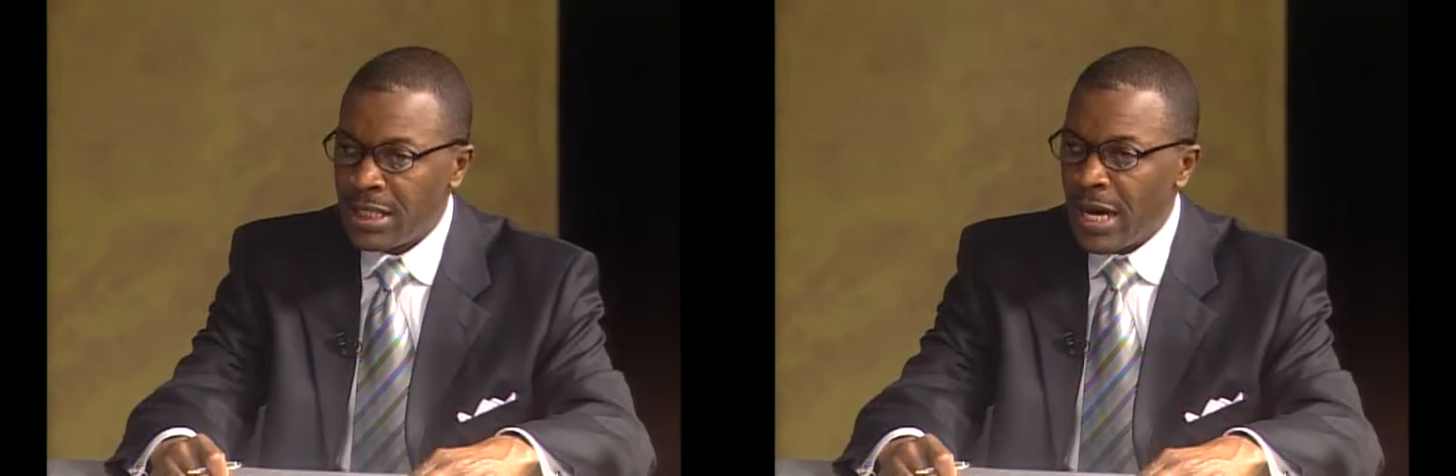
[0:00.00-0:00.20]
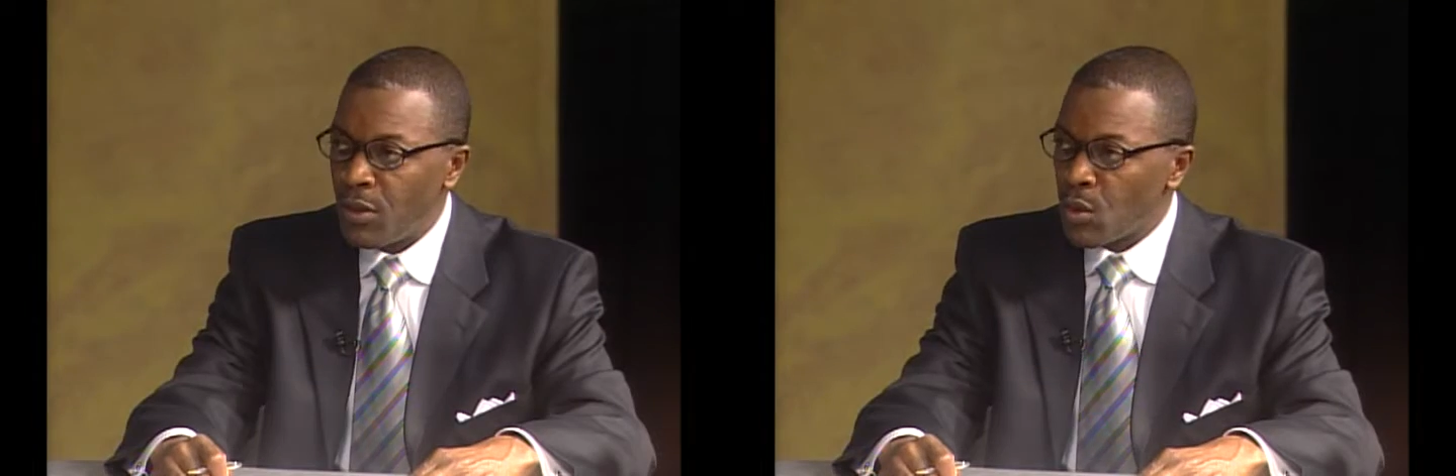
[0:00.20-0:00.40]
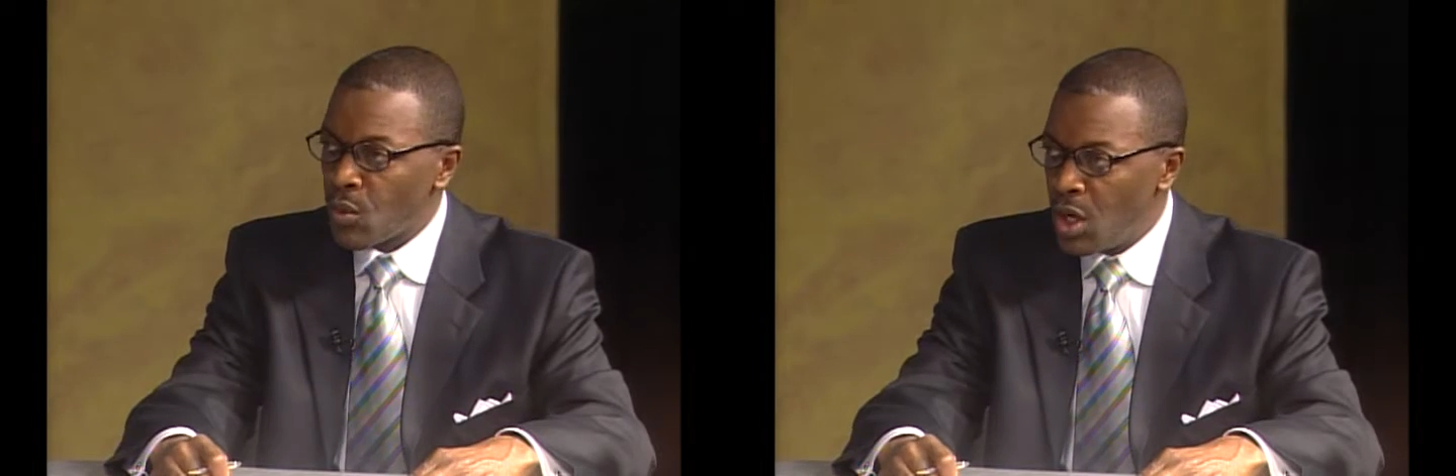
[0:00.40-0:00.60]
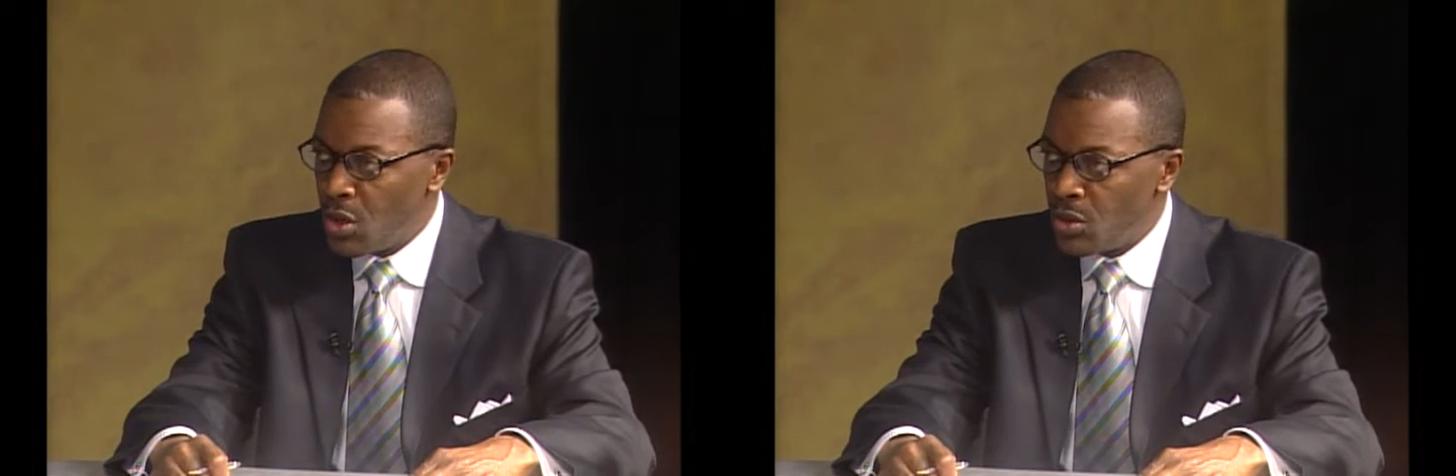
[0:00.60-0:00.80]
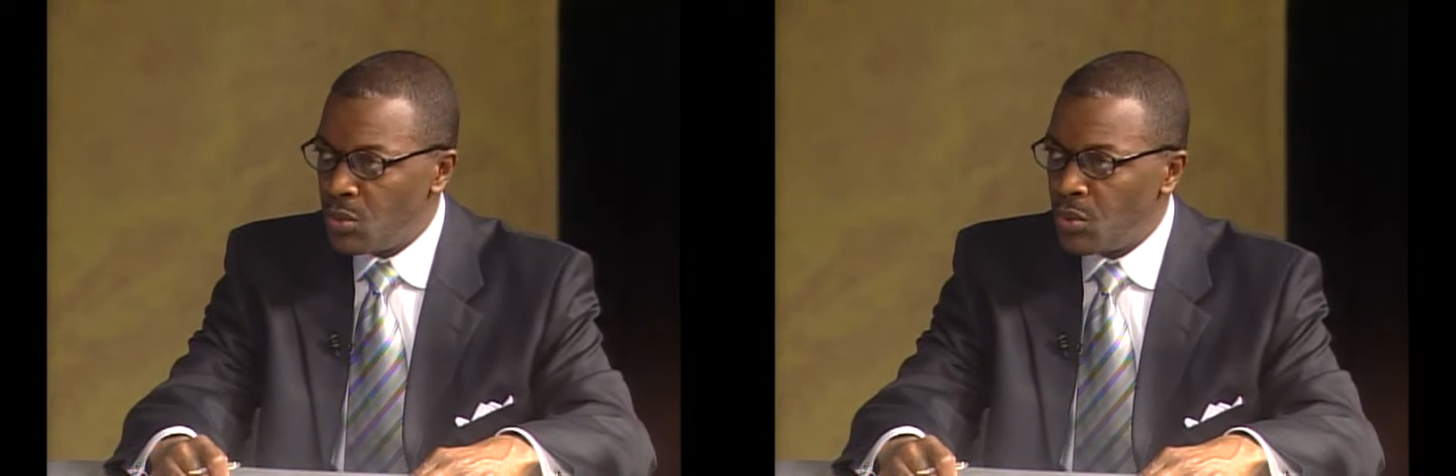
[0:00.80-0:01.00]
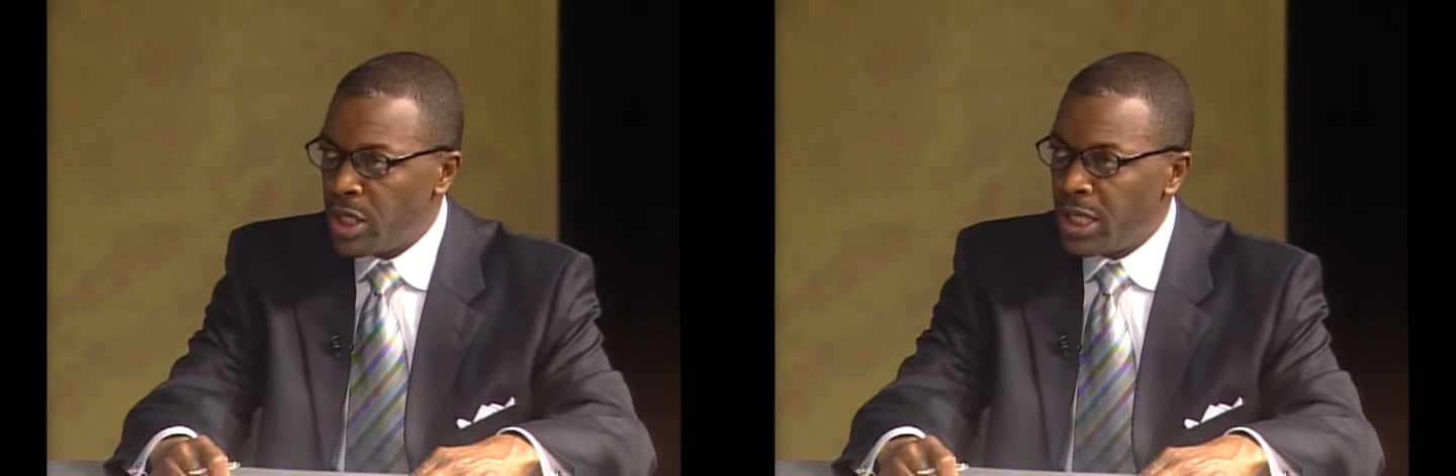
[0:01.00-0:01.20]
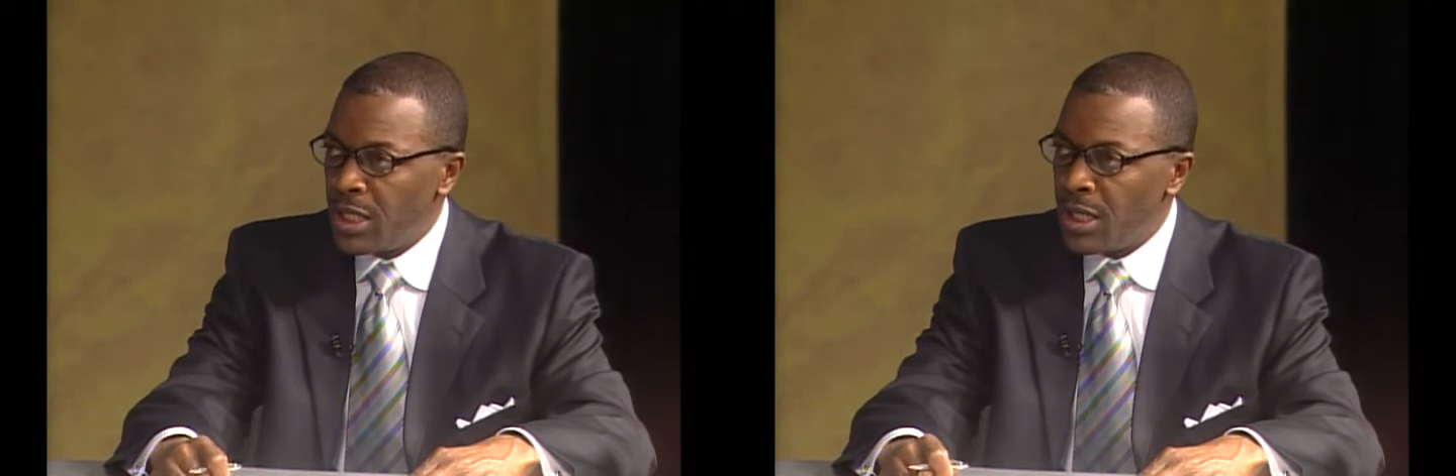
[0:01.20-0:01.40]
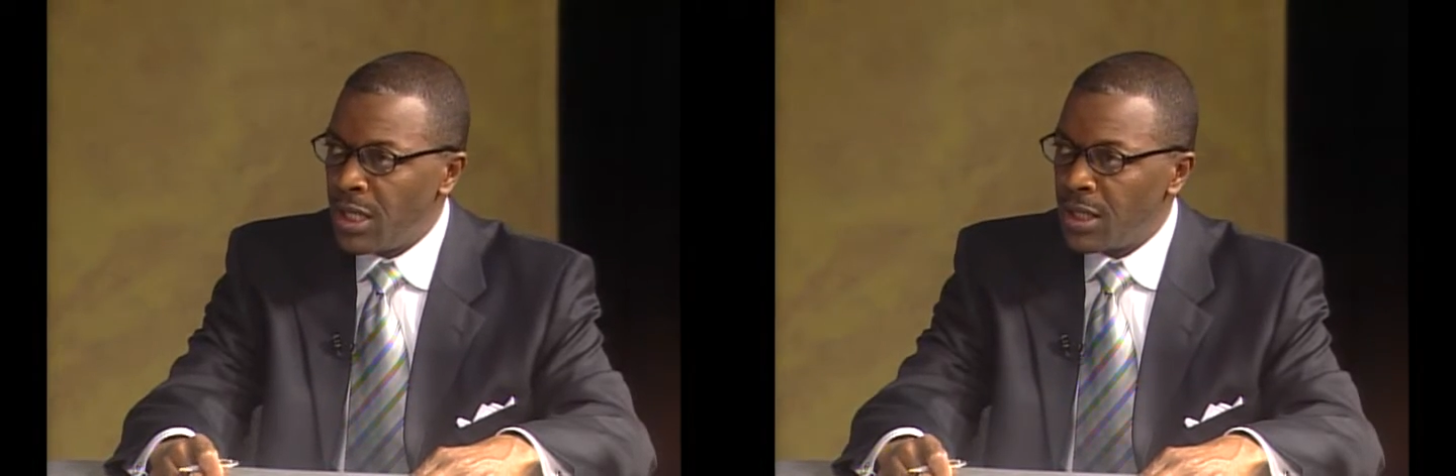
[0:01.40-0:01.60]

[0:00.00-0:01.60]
down the road, when